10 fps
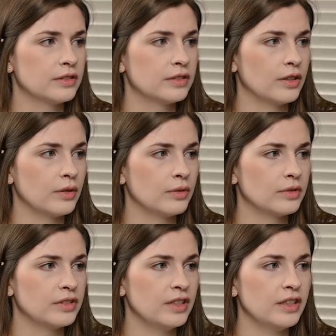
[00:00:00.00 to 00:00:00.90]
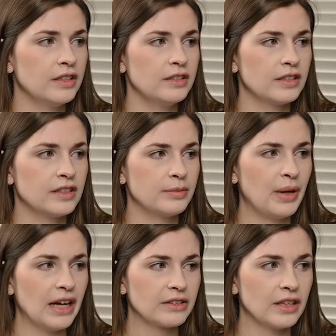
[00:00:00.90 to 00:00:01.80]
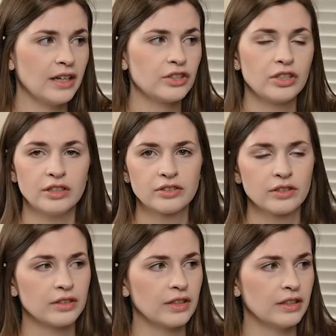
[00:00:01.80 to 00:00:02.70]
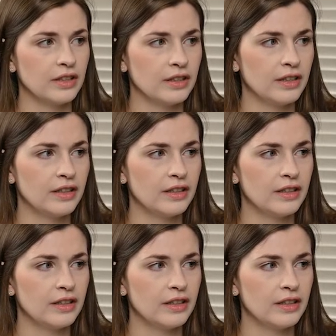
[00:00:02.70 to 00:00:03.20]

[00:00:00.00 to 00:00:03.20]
So see this, it says backslash to insert and then